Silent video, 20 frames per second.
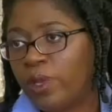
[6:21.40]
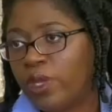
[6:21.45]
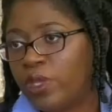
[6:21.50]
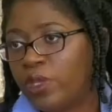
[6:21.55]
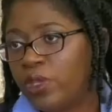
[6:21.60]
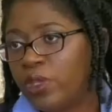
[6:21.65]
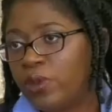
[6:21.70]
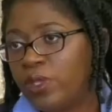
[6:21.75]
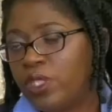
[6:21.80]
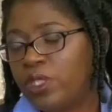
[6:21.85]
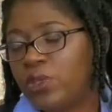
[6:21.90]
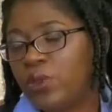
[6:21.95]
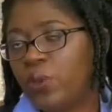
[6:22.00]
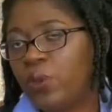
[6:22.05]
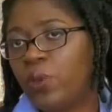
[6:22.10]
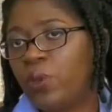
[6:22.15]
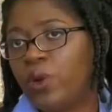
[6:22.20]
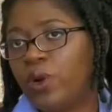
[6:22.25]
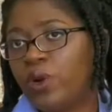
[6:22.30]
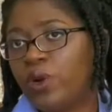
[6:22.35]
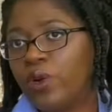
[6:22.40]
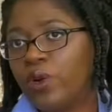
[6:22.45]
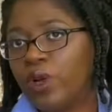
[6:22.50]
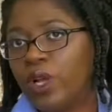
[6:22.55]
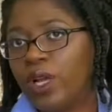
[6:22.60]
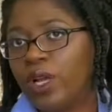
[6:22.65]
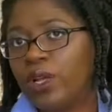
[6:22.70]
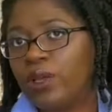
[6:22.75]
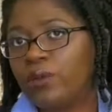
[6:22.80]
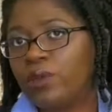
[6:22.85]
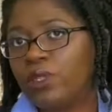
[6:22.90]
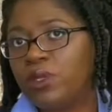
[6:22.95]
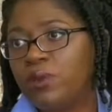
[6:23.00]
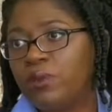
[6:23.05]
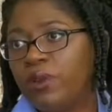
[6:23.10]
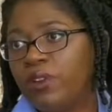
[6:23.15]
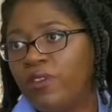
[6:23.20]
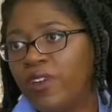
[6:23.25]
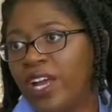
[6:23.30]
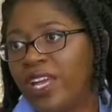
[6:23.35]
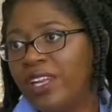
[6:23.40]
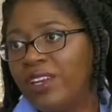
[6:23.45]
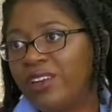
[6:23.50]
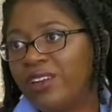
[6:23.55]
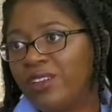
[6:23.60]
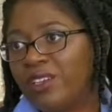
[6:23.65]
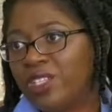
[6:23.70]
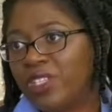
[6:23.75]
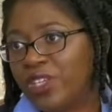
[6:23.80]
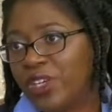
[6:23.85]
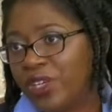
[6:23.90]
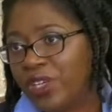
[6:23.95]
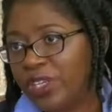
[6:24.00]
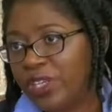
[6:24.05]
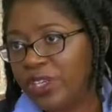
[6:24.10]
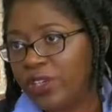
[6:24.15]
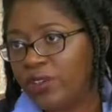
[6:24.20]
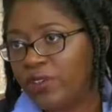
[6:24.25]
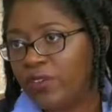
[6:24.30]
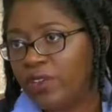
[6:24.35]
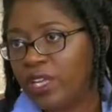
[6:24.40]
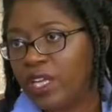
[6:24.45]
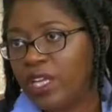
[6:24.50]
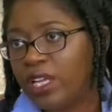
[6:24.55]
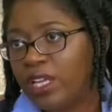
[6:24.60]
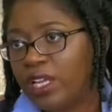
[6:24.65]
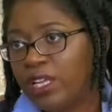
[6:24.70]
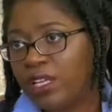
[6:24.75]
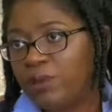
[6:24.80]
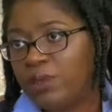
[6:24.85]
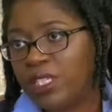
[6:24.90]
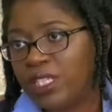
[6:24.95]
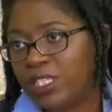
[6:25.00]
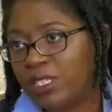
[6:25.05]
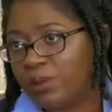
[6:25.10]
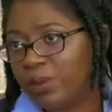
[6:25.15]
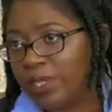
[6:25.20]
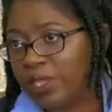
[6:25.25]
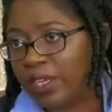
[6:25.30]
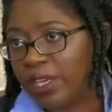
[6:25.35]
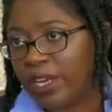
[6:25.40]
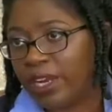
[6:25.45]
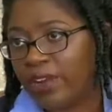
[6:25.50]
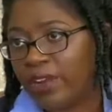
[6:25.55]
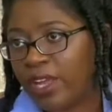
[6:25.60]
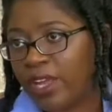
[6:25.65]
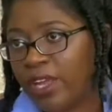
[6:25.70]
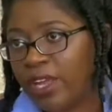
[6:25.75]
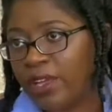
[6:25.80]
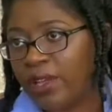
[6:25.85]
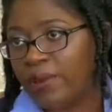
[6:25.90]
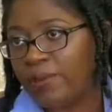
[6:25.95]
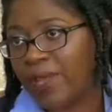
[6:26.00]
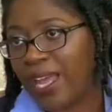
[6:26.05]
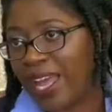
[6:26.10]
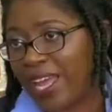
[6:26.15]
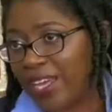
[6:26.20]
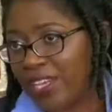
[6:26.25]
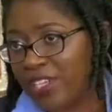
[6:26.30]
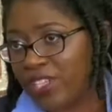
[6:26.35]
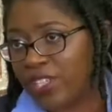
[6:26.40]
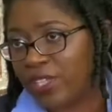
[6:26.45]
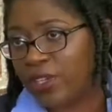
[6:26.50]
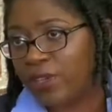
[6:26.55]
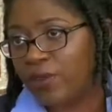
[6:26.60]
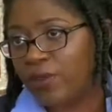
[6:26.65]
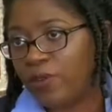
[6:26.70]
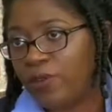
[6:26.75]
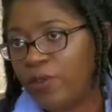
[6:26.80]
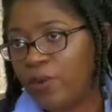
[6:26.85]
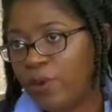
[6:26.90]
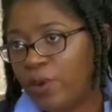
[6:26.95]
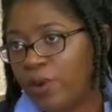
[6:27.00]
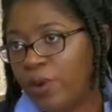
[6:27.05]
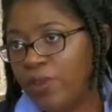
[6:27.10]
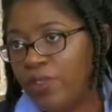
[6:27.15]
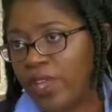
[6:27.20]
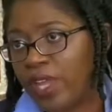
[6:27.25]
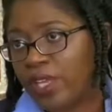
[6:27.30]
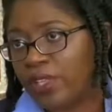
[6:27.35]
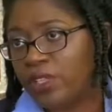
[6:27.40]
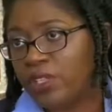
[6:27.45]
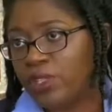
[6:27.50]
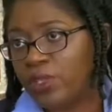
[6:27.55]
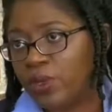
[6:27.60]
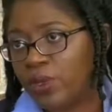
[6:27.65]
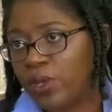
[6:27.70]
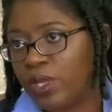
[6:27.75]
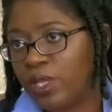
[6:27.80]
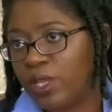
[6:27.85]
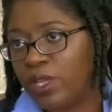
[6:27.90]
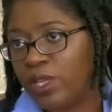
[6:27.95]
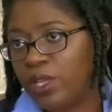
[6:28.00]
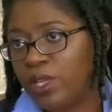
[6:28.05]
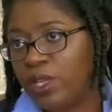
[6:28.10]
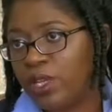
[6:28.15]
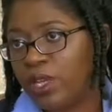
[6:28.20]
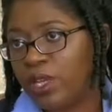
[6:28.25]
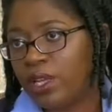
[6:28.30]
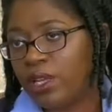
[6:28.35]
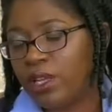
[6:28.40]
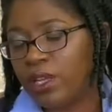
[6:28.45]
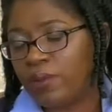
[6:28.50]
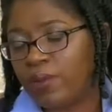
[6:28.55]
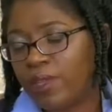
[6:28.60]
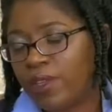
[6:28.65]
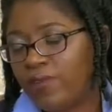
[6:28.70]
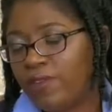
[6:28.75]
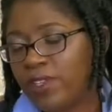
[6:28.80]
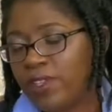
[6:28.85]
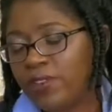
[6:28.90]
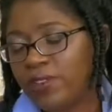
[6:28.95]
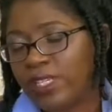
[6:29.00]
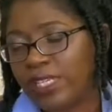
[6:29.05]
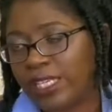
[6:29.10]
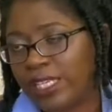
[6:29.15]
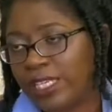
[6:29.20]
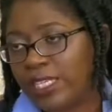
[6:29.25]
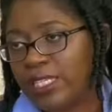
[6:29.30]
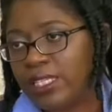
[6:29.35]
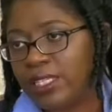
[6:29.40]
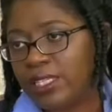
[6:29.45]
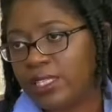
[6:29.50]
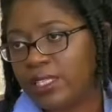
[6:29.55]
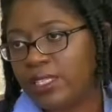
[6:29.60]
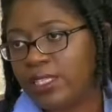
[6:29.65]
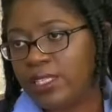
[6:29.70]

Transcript: want to do is to work to provide an alternative disciplinary action for that student if it's related to the